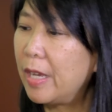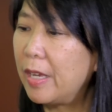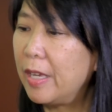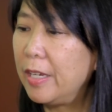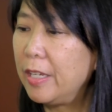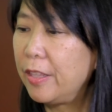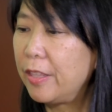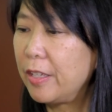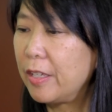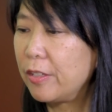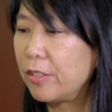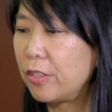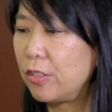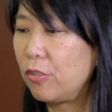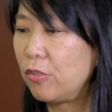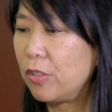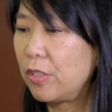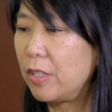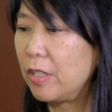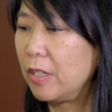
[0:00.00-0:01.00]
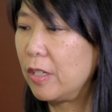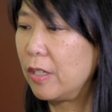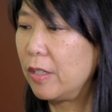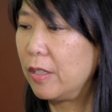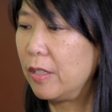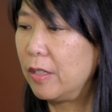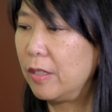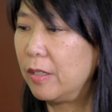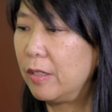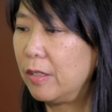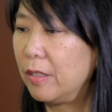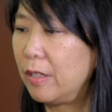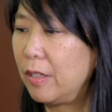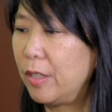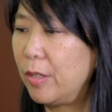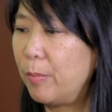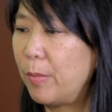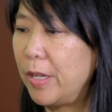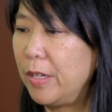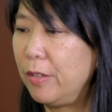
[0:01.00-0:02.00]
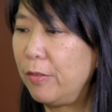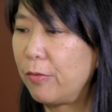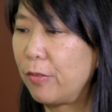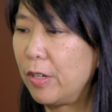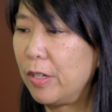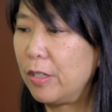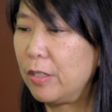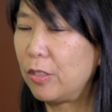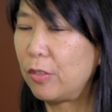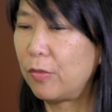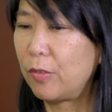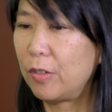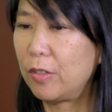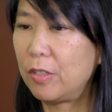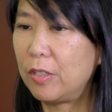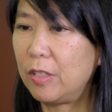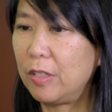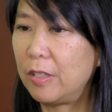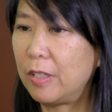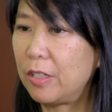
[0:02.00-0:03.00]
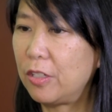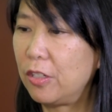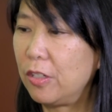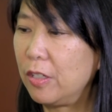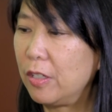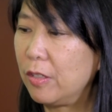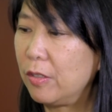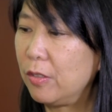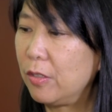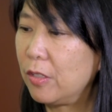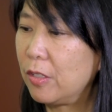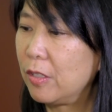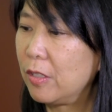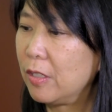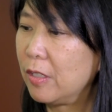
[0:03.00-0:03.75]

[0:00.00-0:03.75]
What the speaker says: Anything else interesting on the money front as far as the election goes?